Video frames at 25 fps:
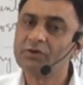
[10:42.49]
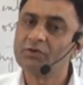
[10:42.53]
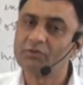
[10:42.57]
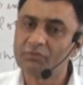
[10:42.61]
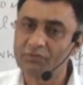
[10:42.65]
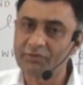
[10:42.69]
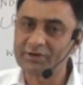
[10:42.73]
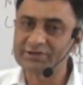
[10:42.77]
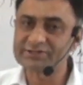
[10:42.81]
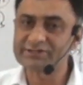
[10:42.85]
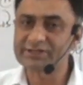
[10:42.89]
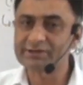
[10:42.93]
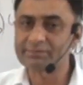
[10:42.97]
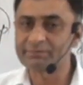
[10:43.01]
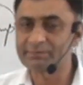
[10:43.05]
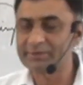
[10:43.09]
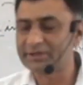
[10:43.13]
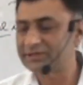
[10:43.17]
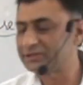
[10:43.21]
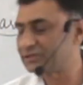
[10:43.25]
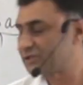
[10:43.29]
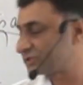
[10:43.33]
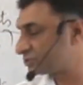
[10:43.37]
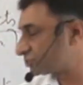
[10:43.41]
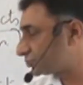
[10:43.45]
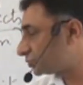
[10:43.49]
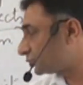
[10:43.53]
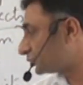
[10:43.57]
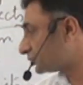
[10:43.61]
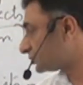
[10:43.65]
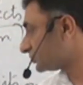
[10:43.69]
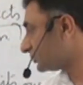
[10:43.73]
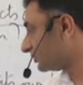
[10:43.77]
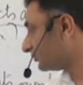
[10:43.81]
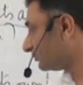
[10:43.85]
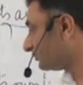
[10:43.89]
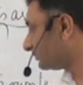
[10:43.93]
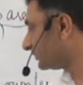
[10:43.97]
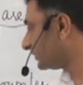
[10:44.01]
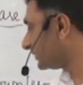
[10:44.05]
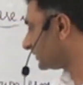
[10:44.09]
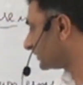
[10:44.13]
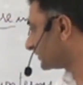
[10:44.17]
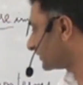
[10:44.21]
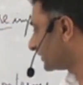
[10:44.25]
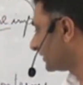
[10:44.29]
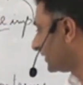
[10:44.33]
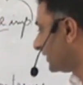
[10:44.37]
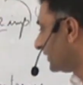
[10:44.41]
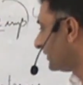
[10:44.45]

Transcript: Words on page are source of meaning.